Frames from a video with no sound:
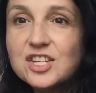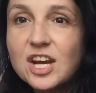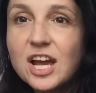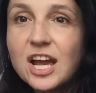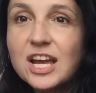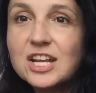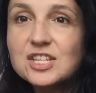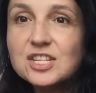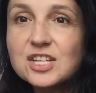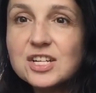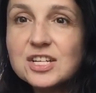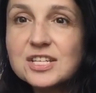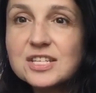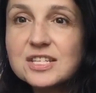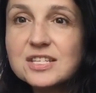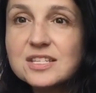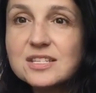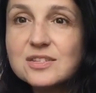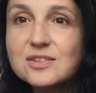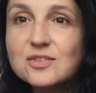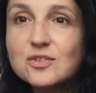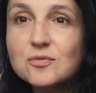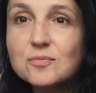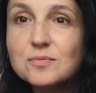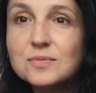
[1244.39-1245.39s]
I just
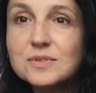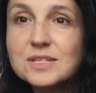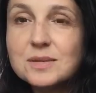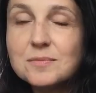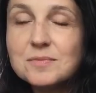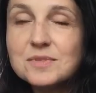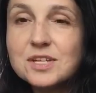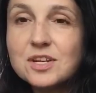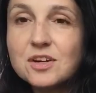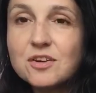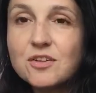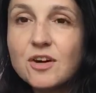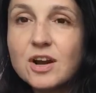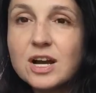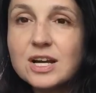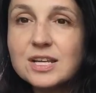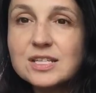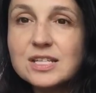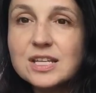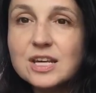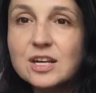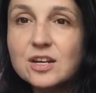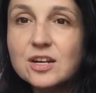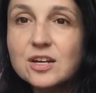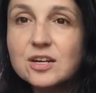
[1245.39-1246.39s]
zipped it across
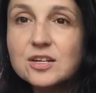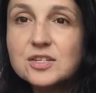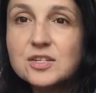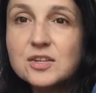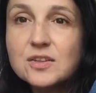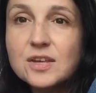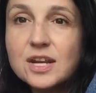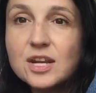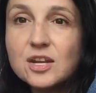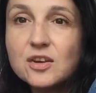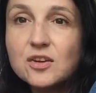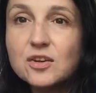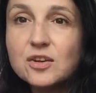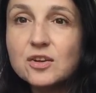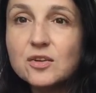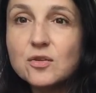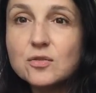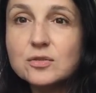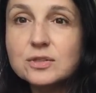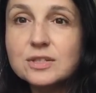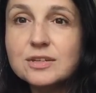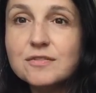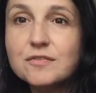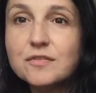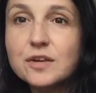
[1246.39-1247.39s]
here so that it could
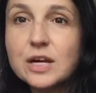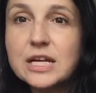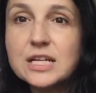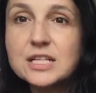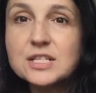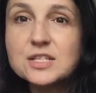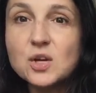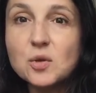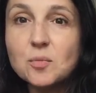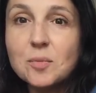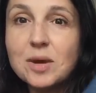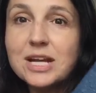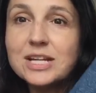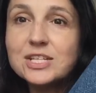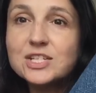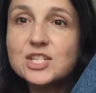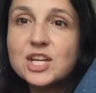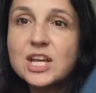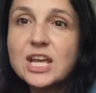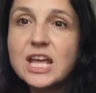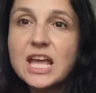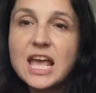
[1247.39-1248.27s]
only fray so much.